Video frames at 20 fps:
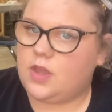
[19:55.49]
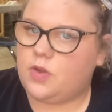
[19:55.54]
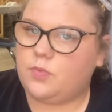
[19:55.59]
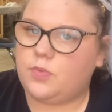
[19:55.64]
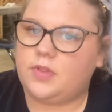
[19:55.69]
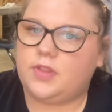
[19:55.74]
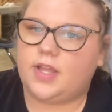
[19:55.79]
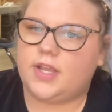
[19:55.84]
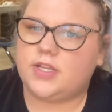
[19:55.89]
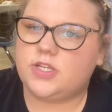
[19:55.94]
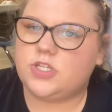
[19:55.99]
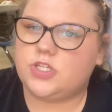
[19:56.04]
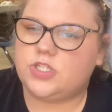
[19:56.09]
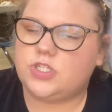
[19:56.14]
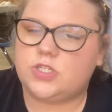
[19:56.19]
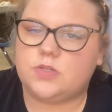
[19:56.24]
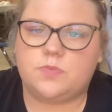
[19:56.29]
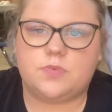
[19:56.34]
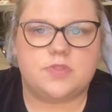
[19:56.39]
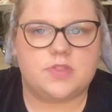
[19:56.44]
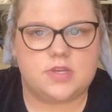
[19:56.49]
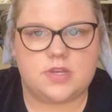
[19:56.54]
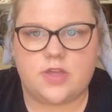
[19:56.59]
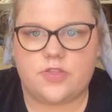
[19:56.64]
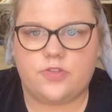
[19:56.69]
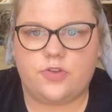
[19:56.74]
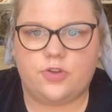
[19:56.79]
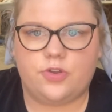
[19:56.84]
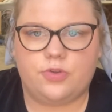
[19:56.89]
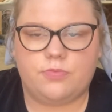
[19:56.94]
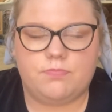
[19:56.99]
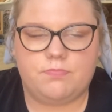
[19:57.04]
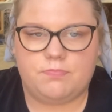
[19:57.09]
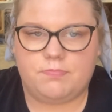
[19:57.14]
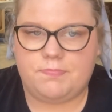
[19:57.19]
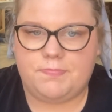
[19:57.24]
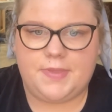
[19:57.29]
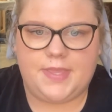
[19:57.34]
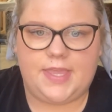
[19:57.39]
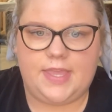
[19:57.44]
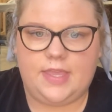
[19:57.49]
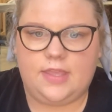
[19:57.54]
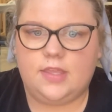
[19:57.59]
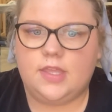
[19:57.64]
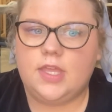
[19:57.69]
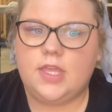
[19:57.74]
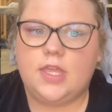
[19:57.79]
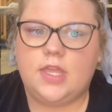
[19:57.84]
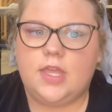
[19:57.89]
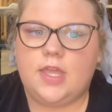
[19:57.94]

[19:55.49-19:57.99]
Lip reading: a relationship with another being.